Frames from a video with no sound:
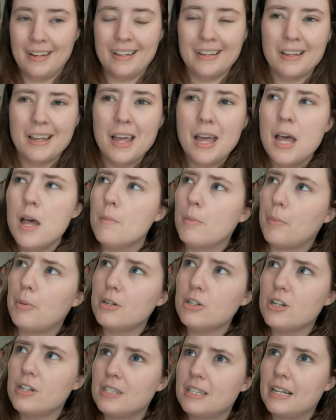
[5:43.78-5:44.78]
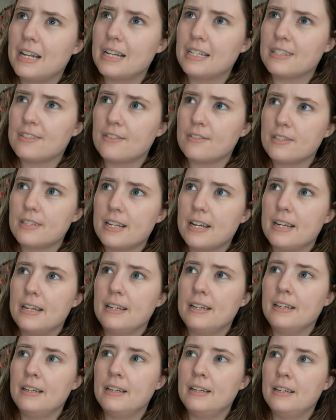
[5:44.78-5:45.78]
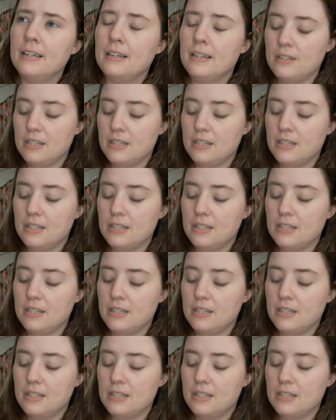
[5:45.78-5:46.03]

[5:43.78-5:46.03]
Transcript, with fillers: I'm pretty sure it's the next Thursday. I